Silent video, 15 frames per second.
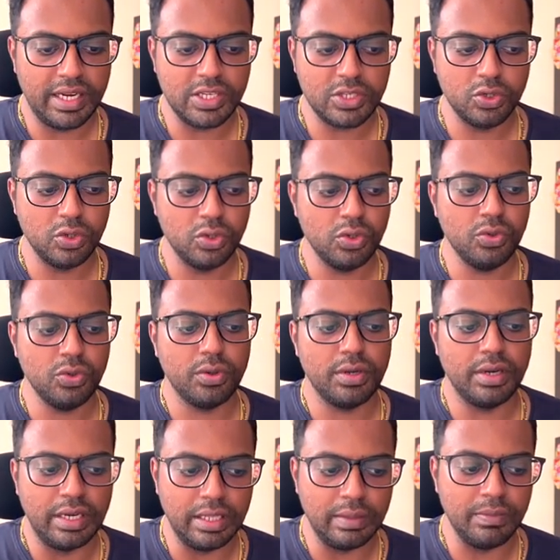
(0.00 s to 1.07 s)
Now there is
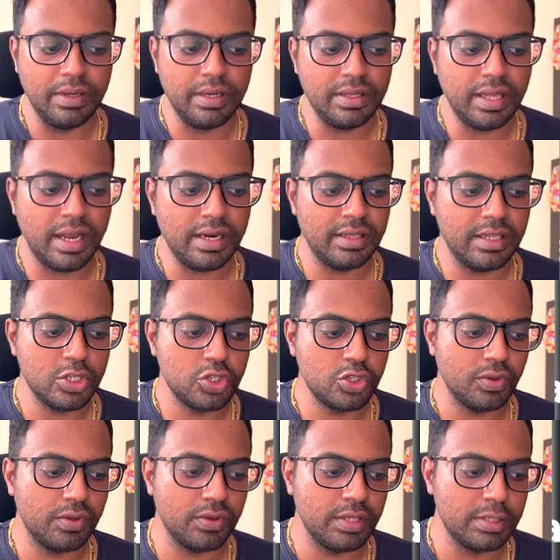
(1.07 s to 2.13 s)
no limit
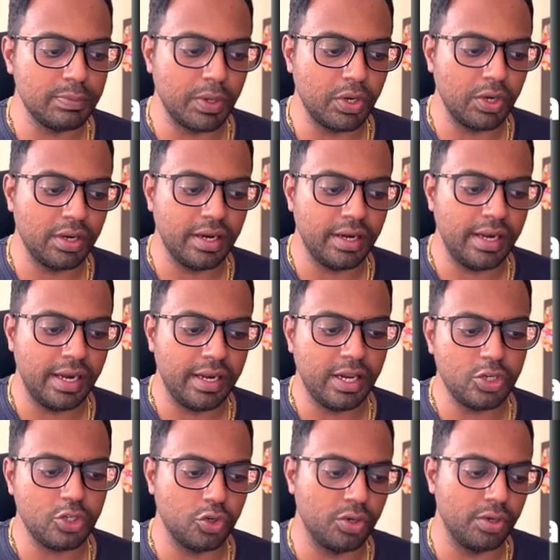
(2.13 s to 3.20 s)
that this
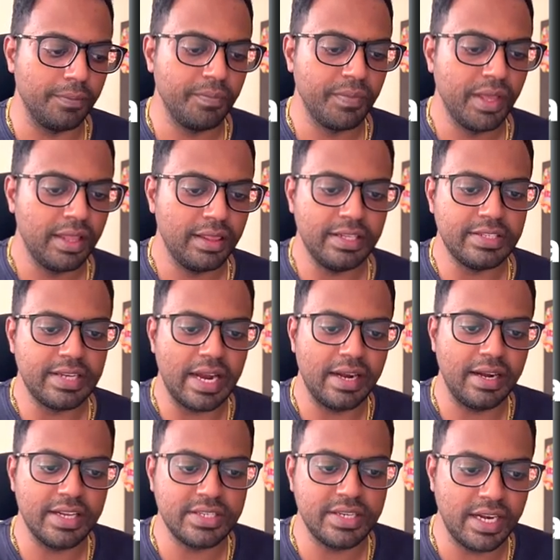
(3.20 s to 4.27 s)
particular data should,
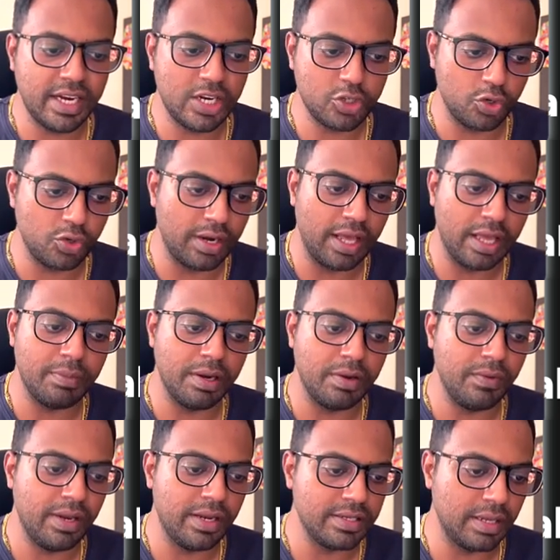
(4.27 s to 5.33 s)
the standardized data should
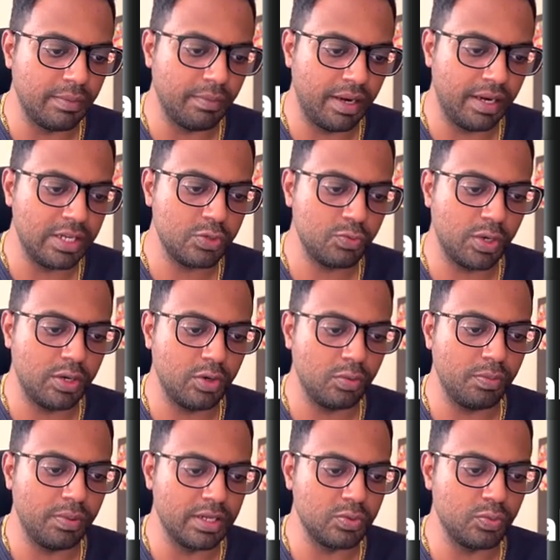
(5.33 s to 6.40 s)
lie between say
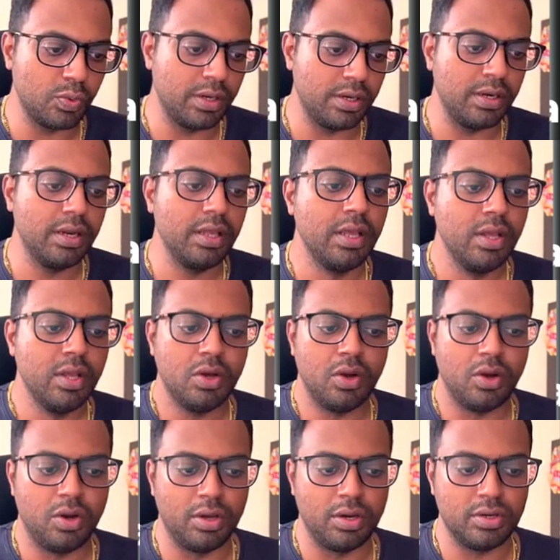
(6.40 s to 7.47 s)
-1 to +1
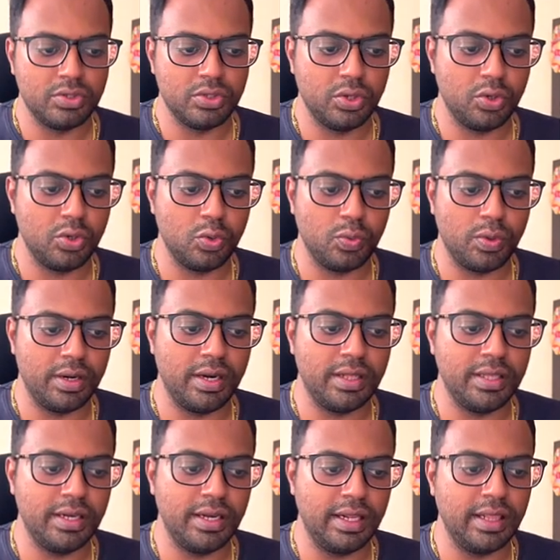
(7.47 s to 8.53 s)
or 0
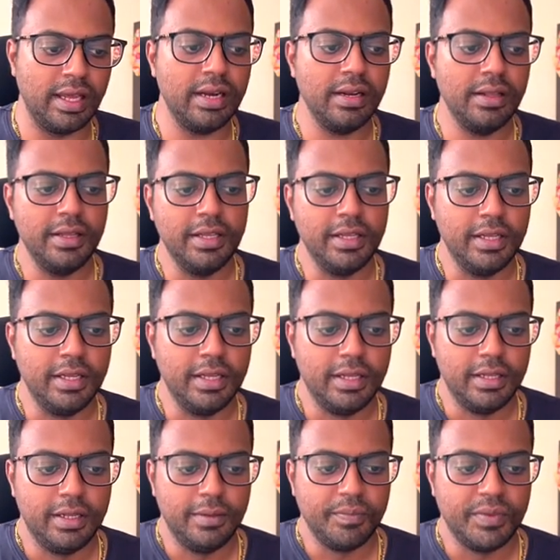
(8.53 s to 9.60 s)
to 1, nothing like that.
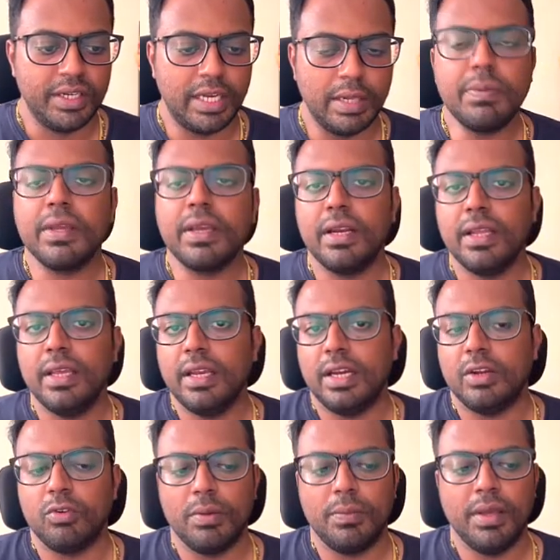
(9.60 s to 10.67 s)

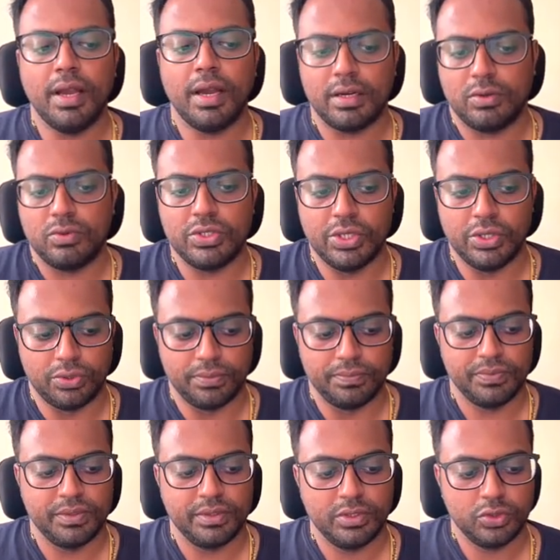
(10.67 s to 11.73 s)
Typically it will be
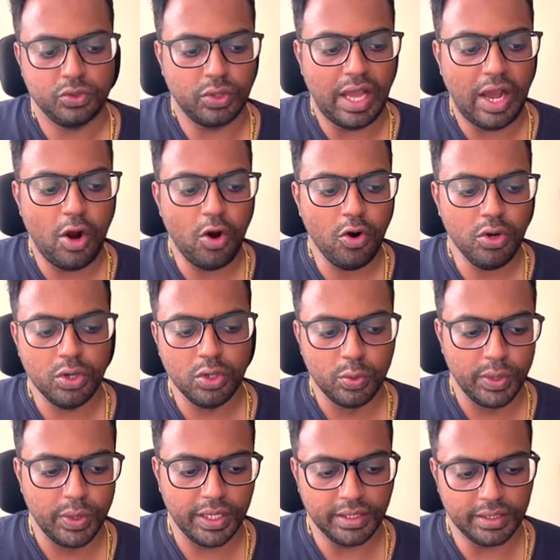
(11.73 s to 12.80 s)
around 0. So
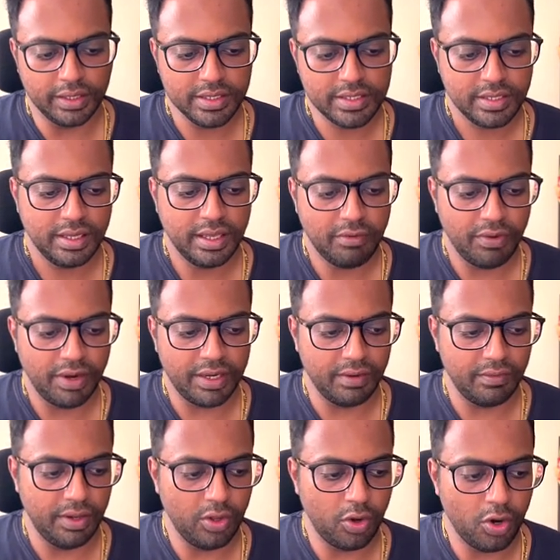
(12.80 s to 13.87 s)
on doing this
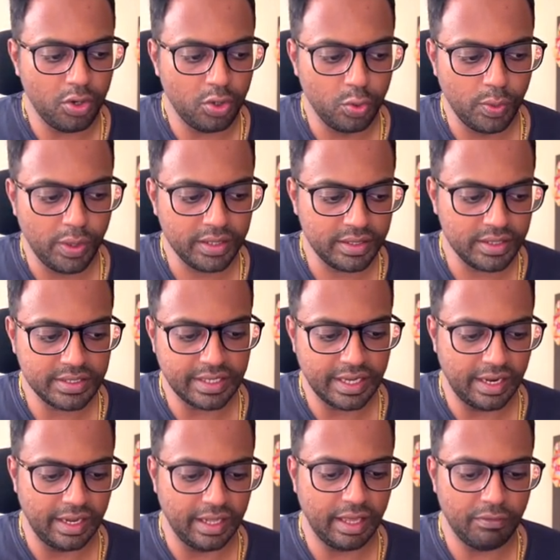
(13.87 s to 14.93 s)
effectively, on
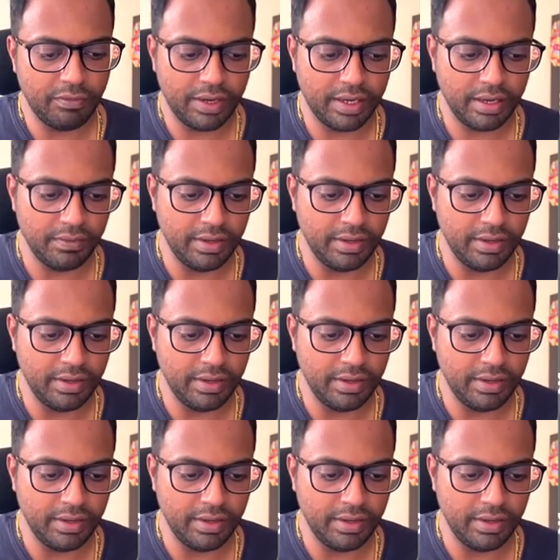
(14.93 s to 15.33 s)
doing this scaling